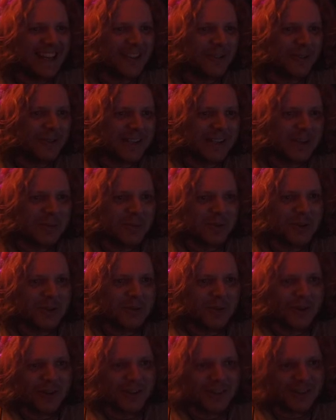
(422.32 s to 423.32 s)
reason I put
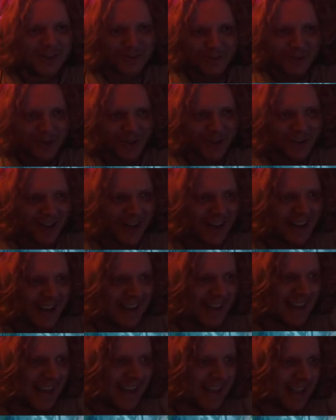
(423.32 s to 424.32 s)
them all in this folder
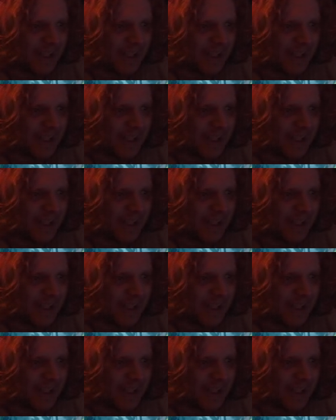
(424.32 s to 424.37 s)
is